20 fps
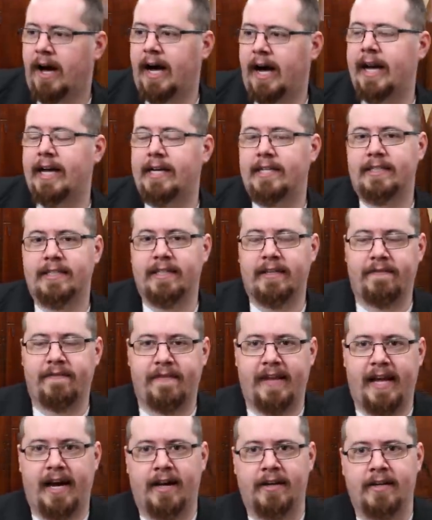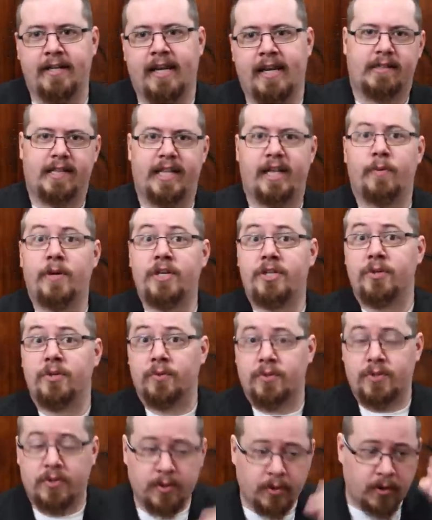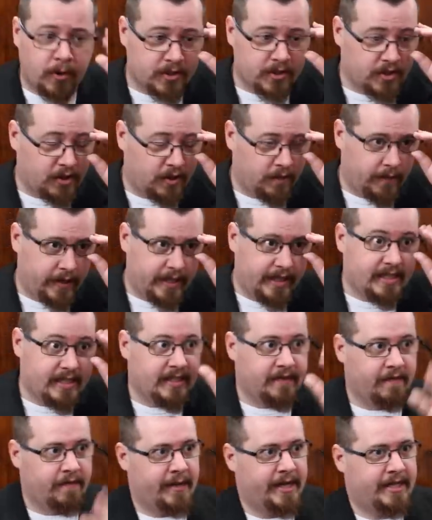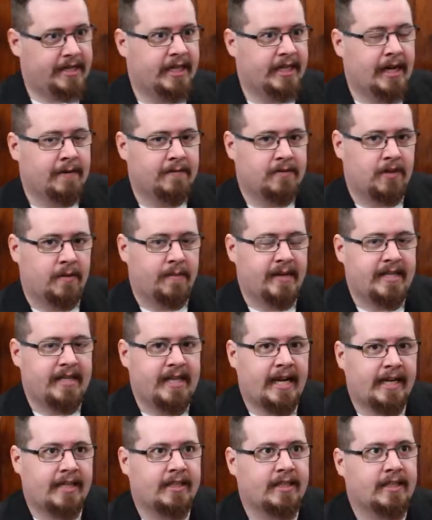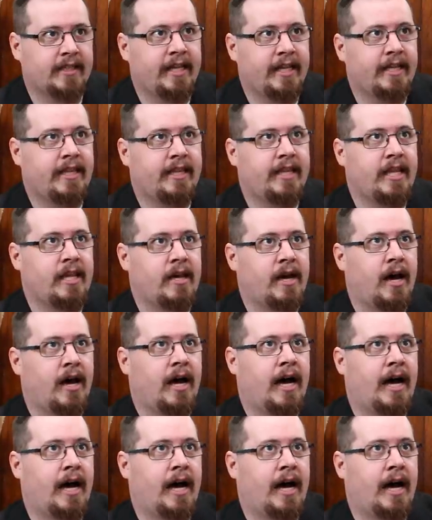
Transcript: I actually found the original source of where this information comes from, and it's actually the